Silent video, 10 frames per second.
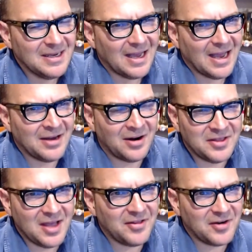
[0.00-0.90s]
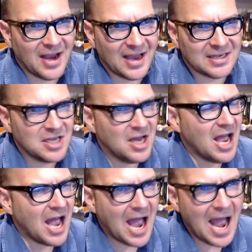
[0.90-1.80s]
and on the other hand,
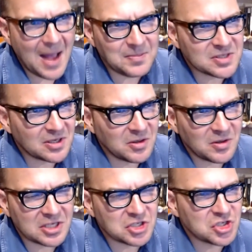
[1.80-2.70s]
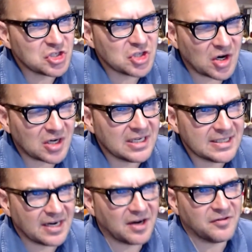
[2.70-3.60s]
absolutely starkly
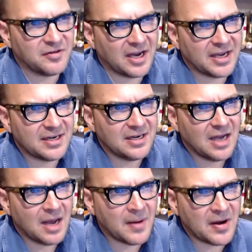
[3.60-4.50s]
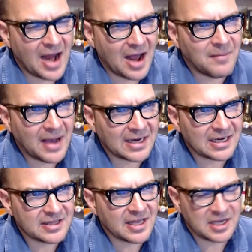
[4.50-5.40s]
terrified about how
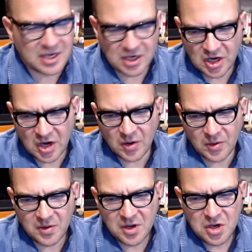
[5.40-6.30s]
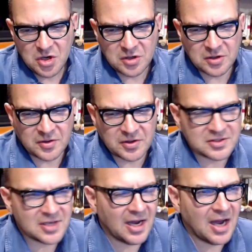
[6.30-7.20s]
badly they can go. You know, there's
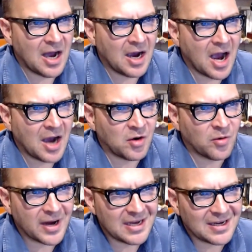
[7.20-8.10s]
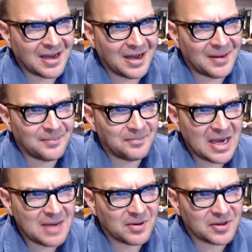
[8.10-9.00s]
a great
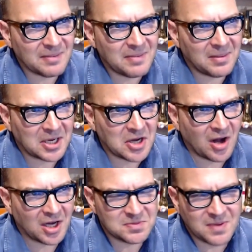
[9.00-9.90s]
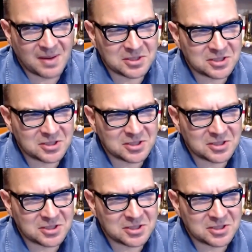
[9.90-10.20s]
paper that Public Knowledge published a